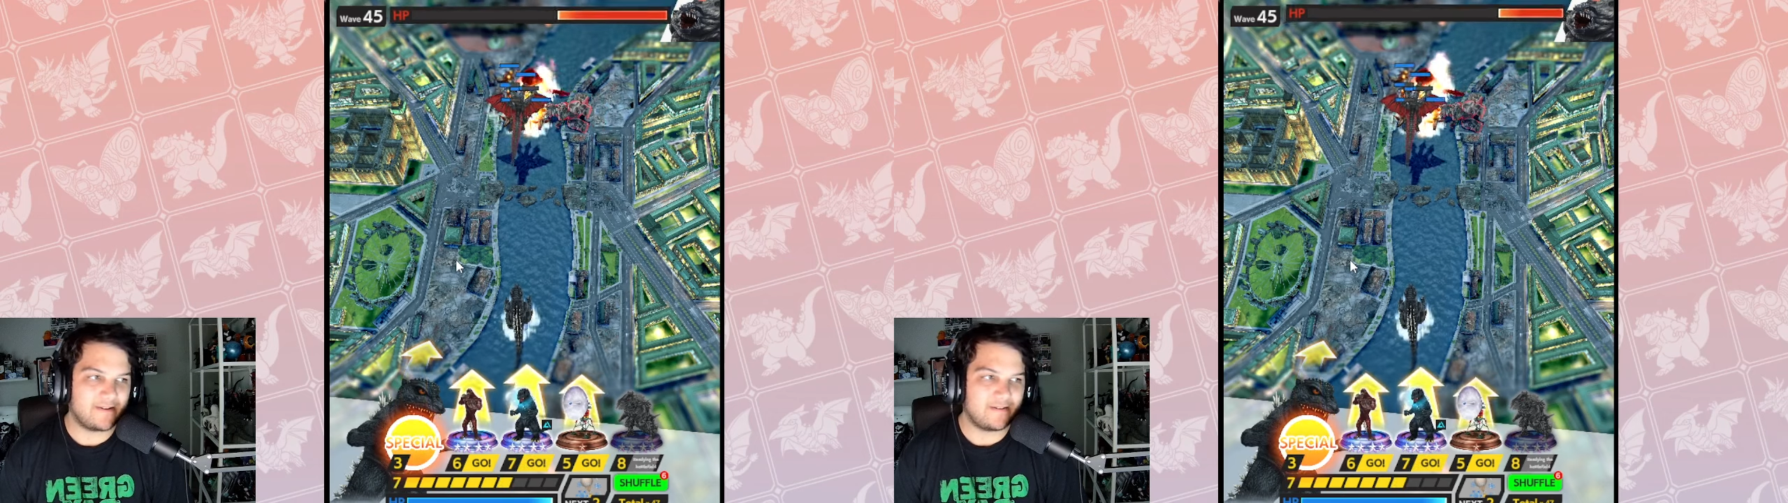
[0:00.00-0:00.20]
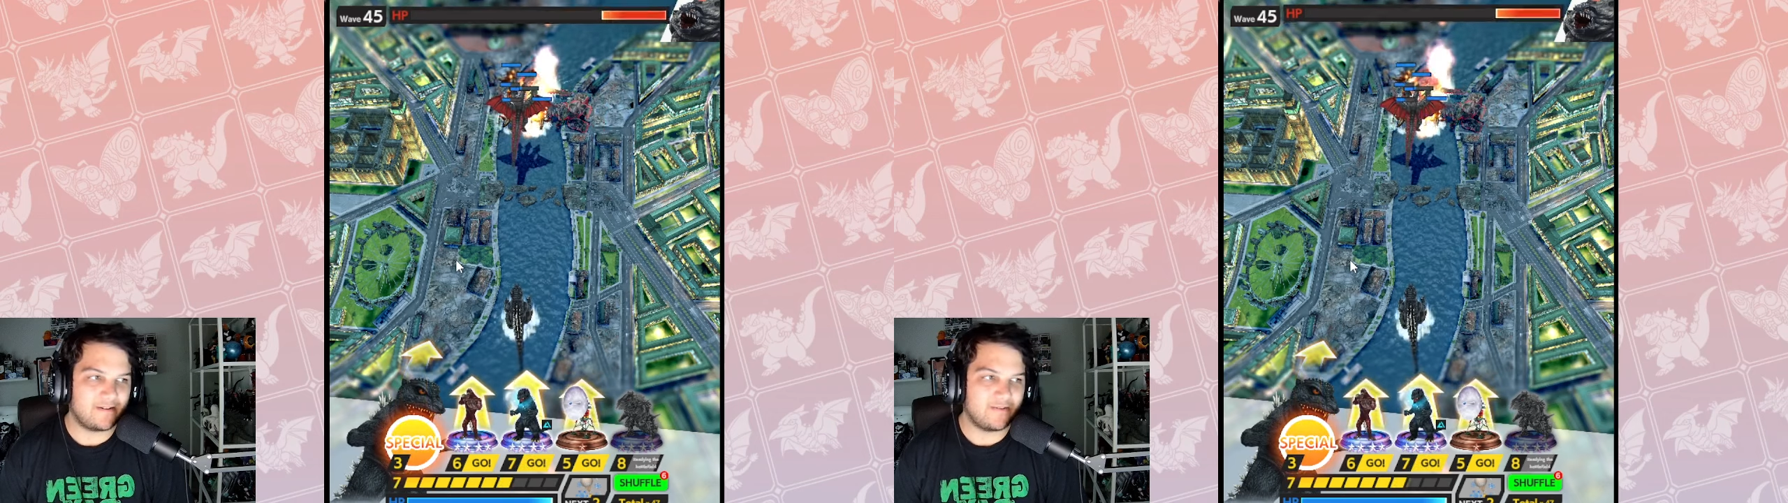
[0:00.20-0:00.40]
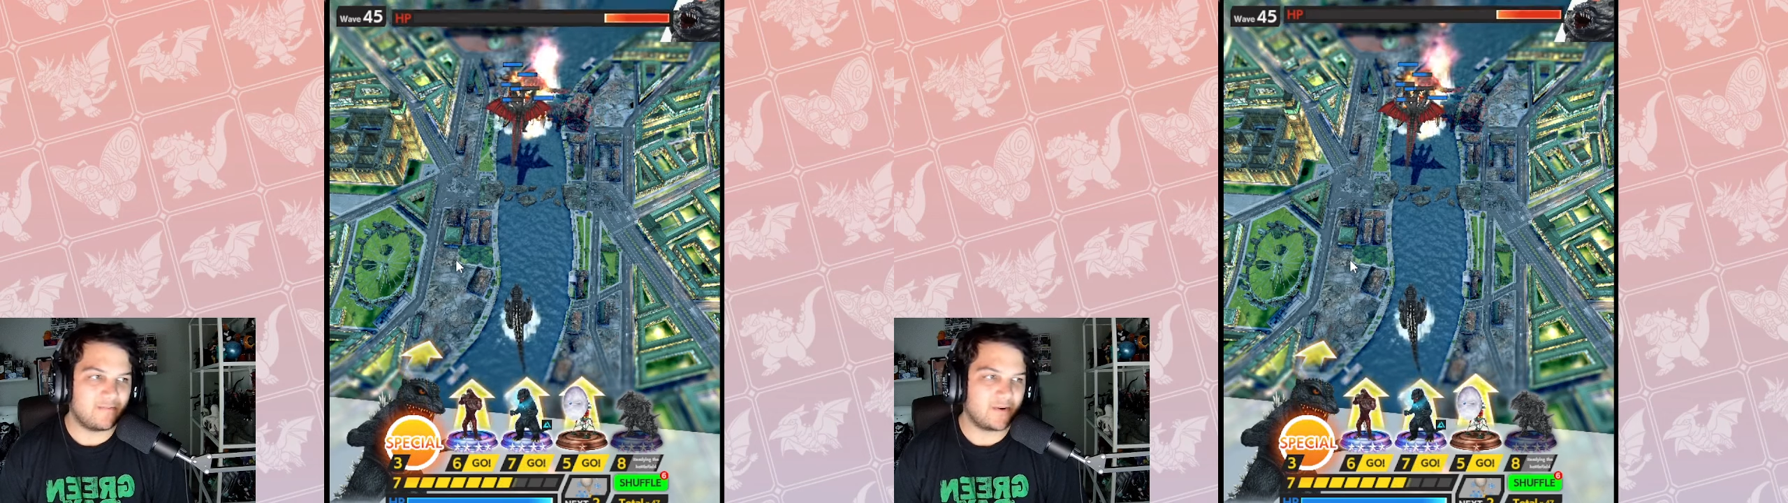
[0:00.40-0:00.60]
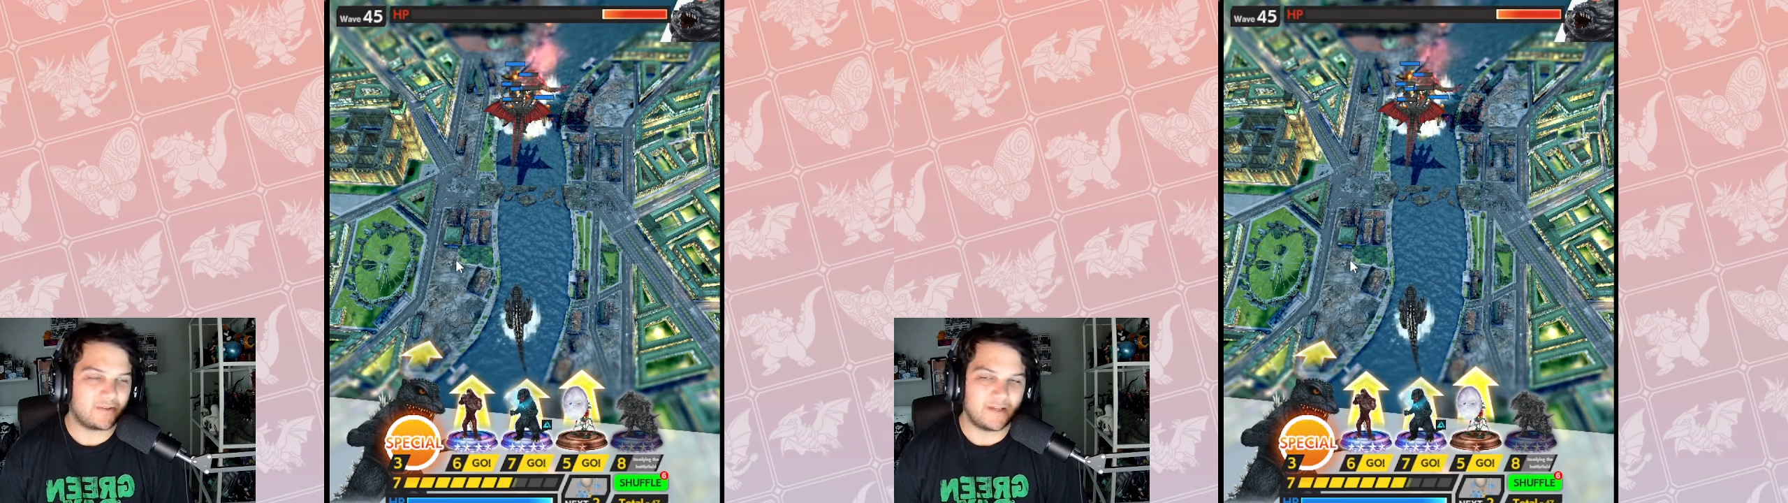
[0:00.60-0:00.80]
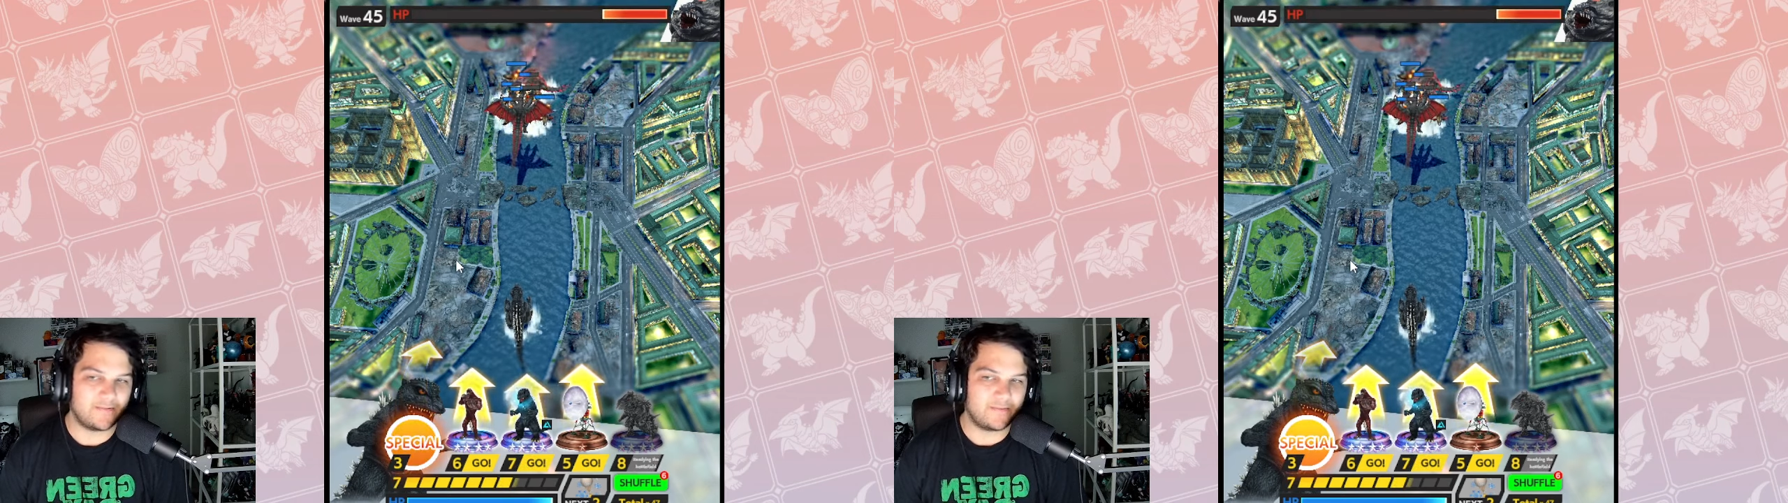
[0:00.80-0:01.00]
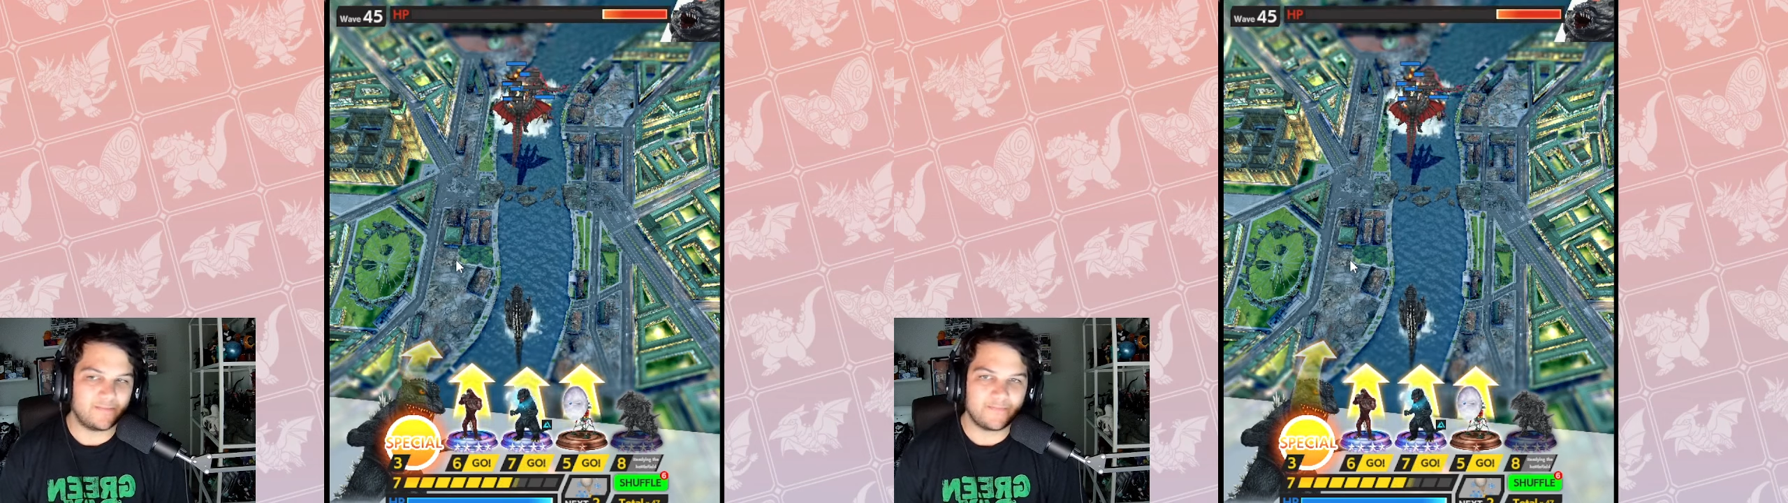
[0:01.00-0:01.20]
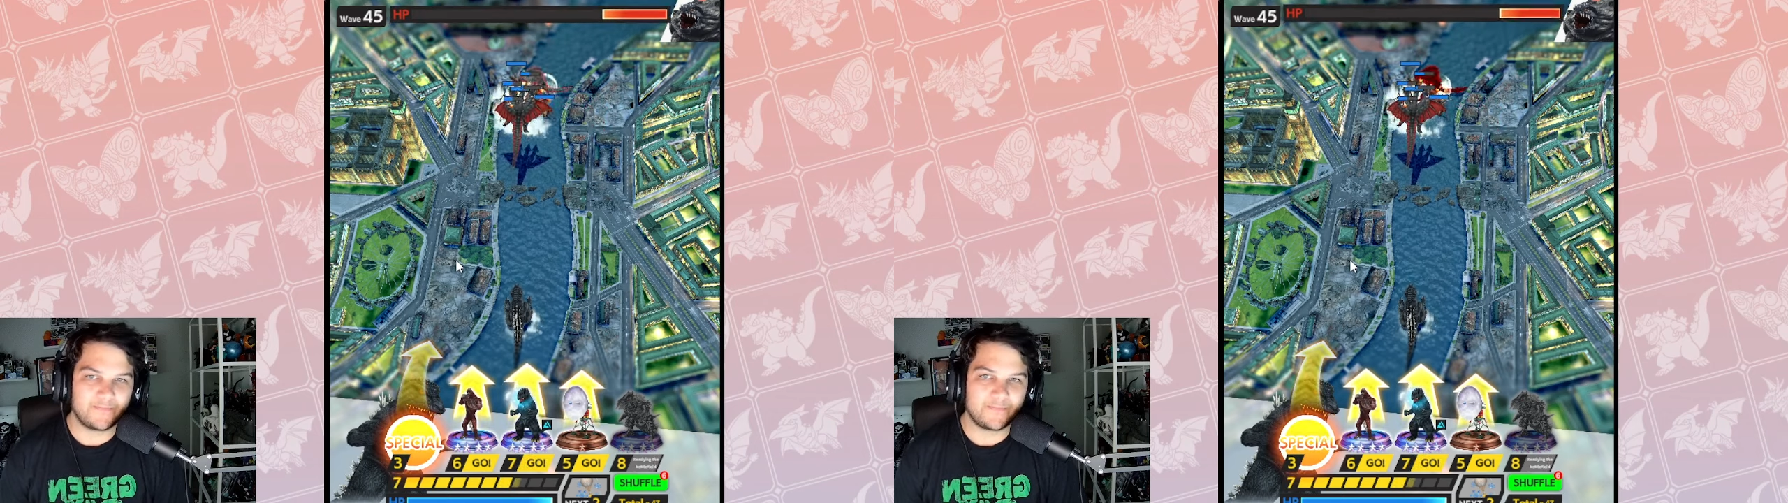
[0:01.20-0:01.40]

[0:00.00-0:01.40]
I think, or most of them.